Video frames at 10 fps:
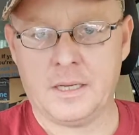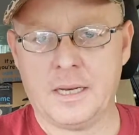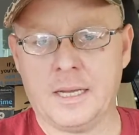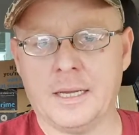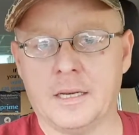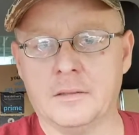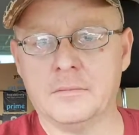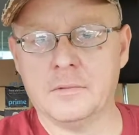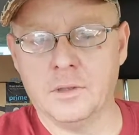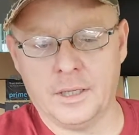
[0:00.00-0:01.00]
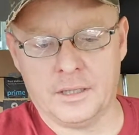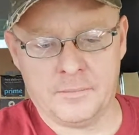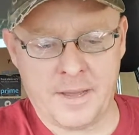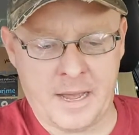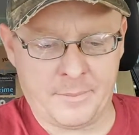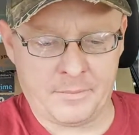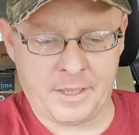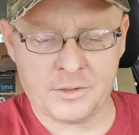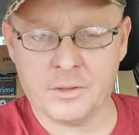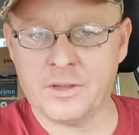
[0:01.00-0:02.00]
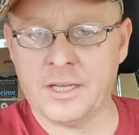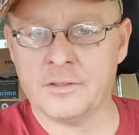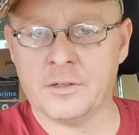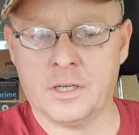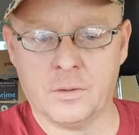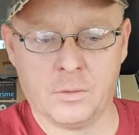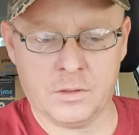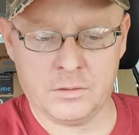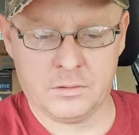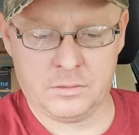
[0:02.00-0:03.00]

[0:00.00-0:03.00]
Now I gotta look at the map and make sure things are in order.